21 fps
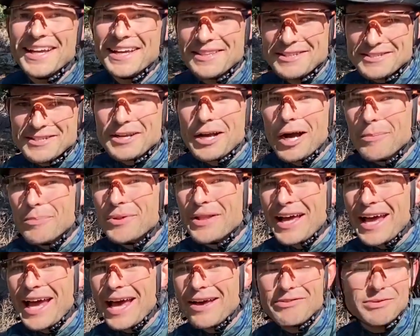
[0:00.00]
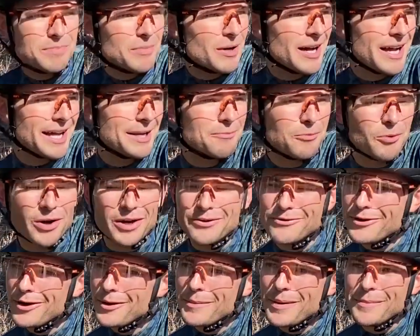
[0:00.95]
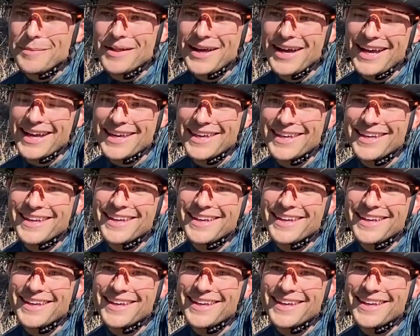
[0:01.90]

There's a couple I have in mind. One of them I'm like,